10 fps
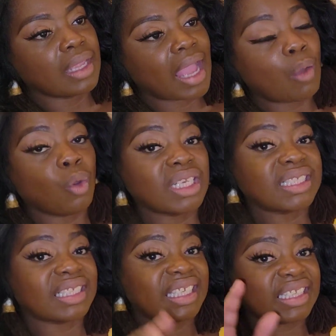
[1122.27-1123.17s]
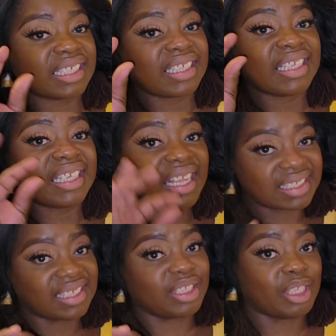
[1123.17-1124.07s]
Yeah, I wanted to get the
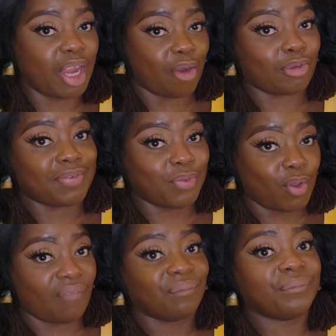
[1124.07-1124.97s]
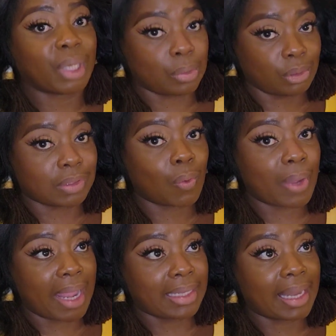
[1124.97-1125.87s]
necessary stuff first,
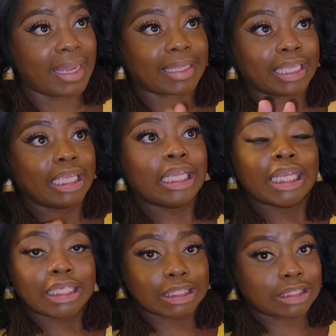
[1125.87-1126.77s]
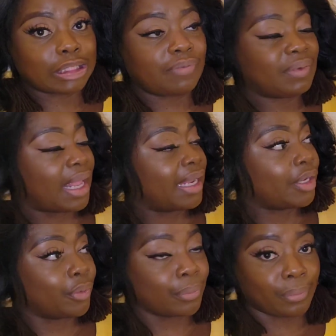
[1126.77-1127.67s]
okay? Like the stuff
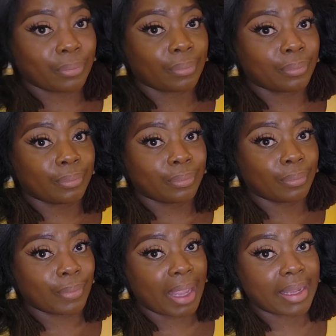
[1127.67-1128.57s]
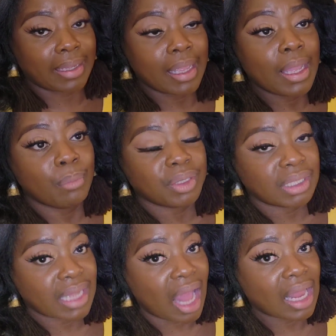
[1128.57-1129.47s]
like girl, okay? But the
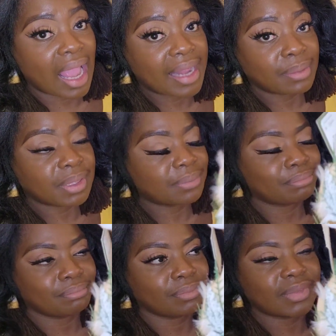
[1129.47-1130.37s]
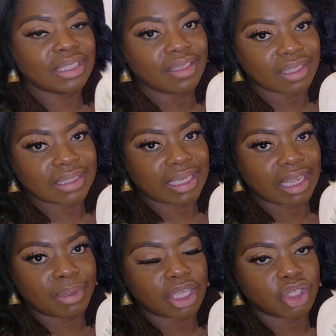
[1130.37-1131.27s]
dollar items, nothing to
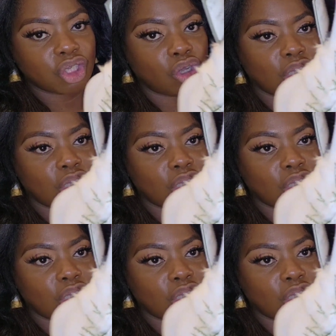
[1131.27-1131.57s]
get because you're